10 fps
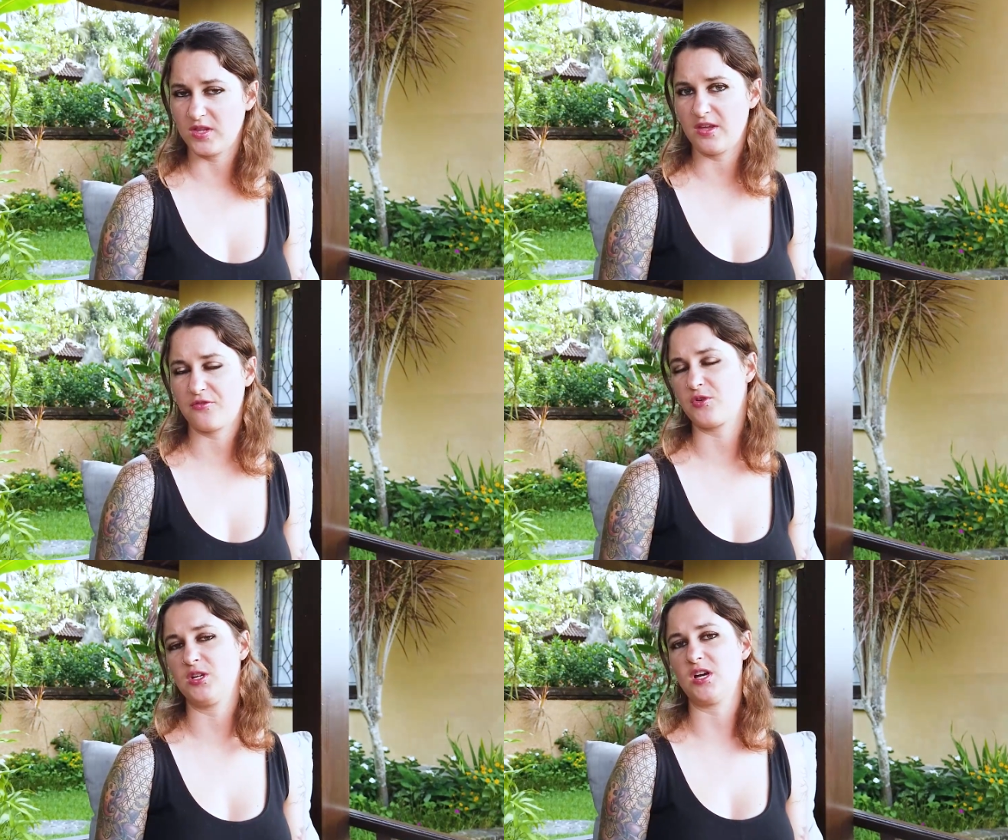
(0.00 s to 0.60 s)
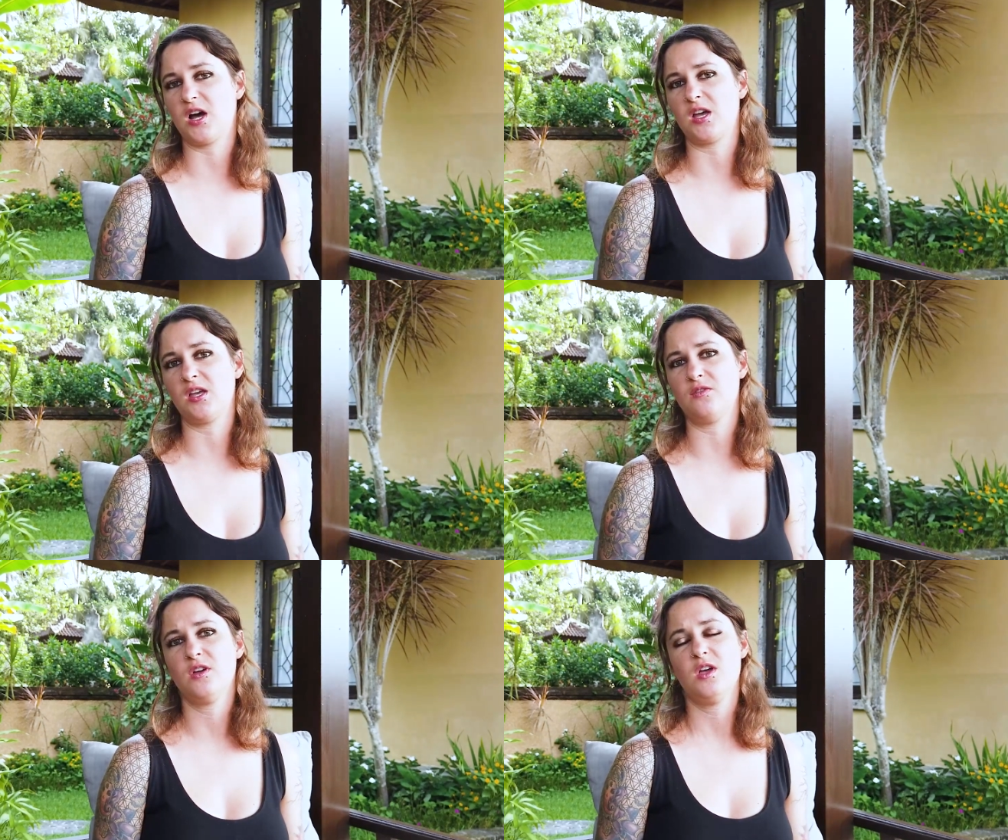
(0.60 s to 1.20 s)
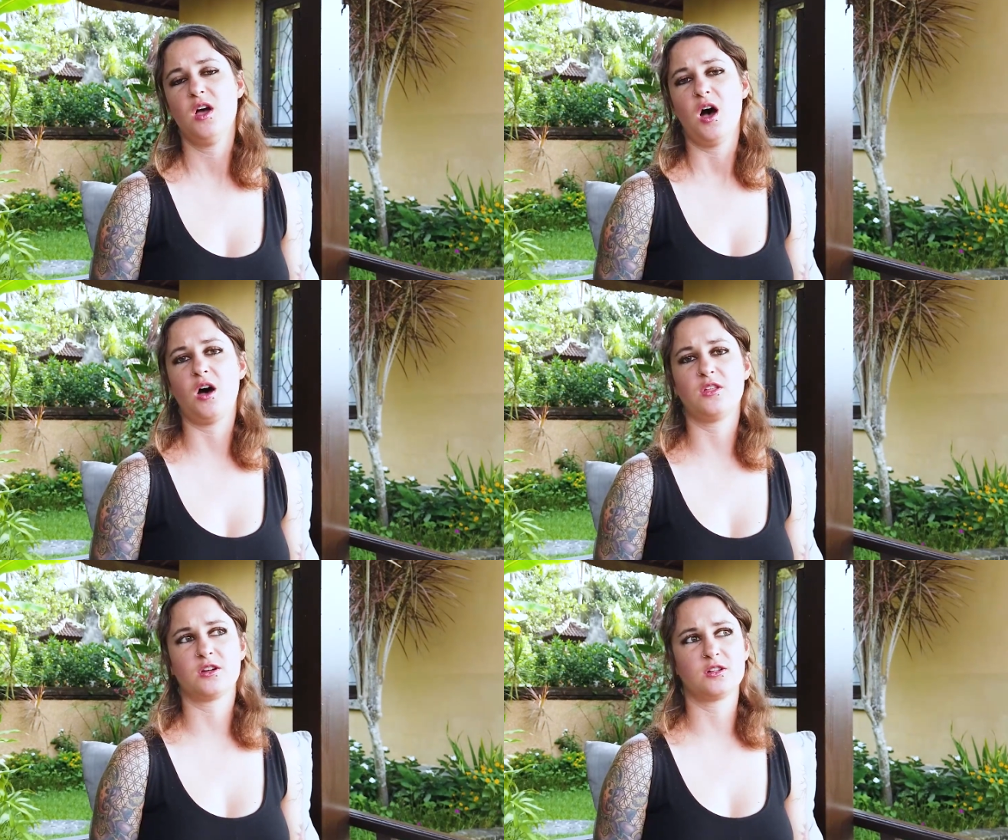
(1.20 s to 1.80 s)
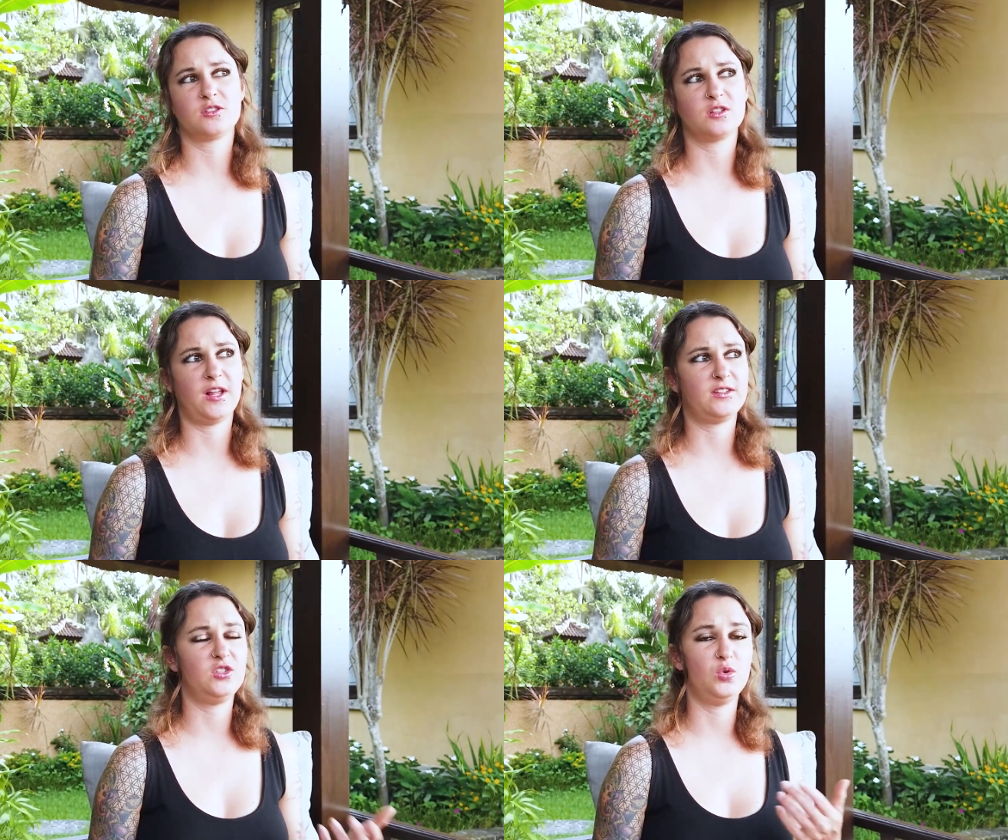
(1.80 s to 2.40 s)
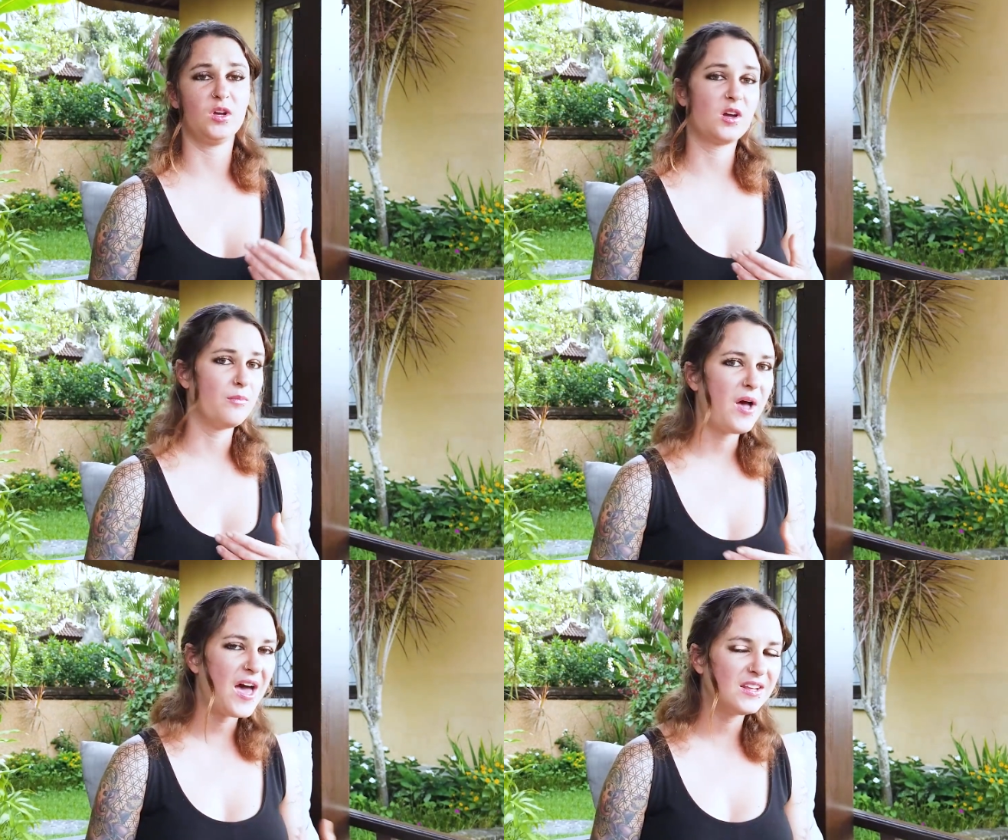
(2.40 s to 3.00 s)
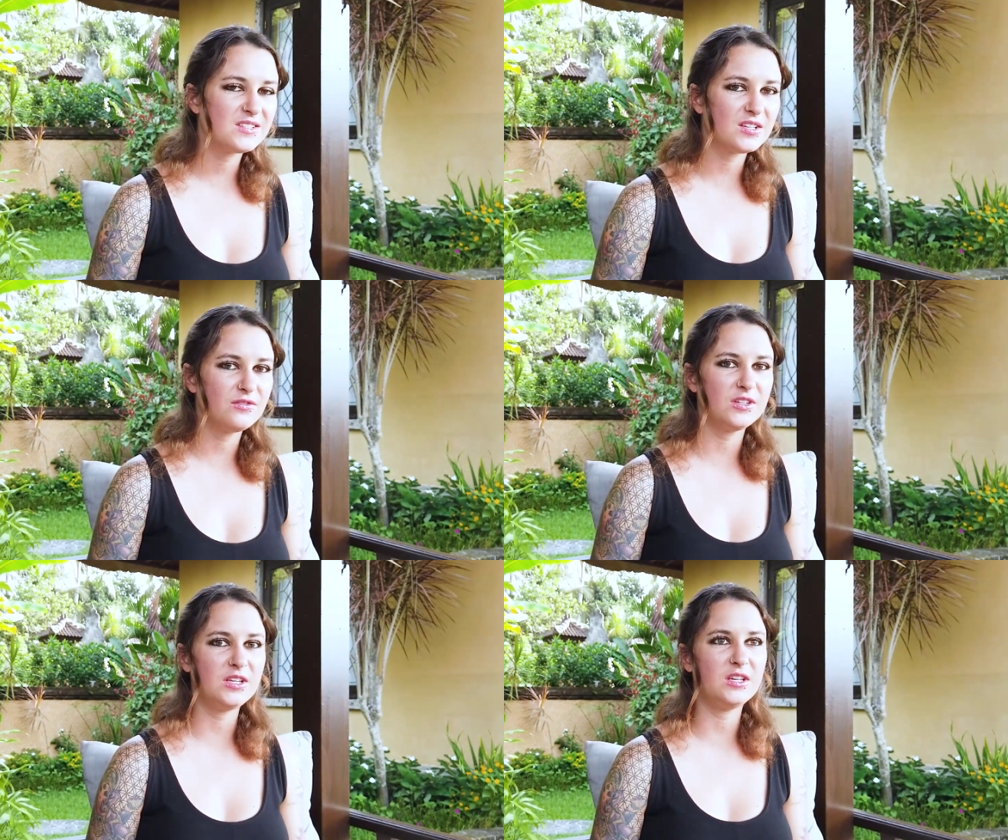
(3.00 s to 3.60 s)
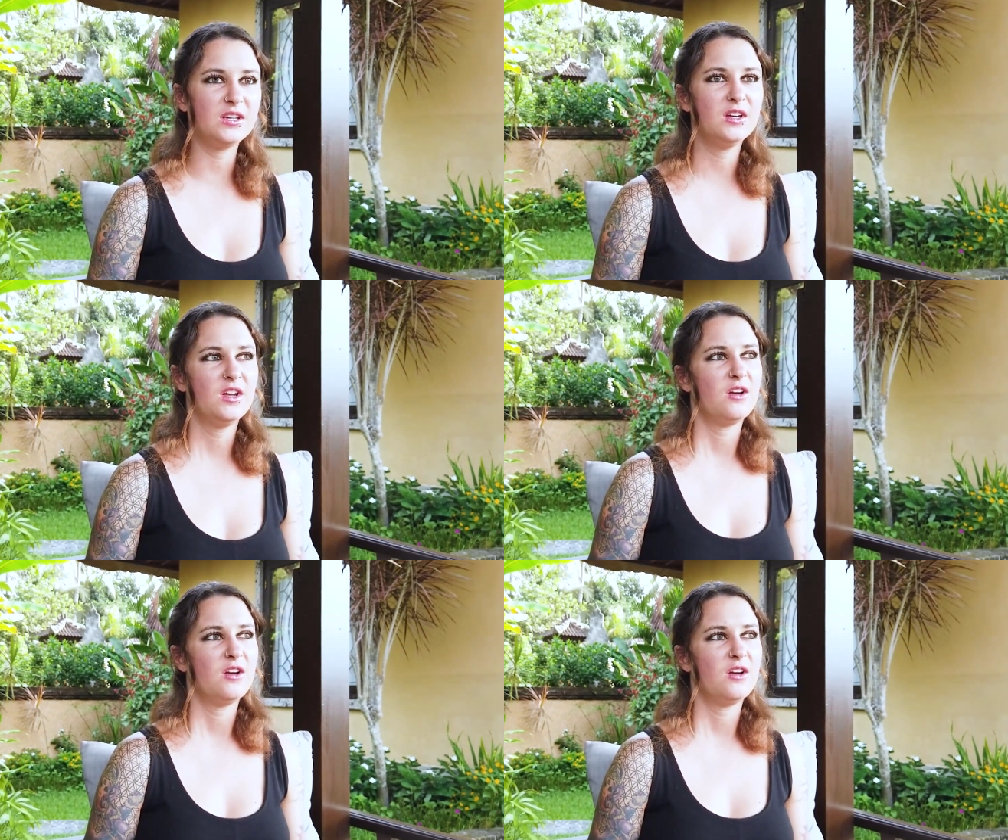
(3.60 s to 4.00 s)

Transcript: when they freedive. Others like to do it competitively.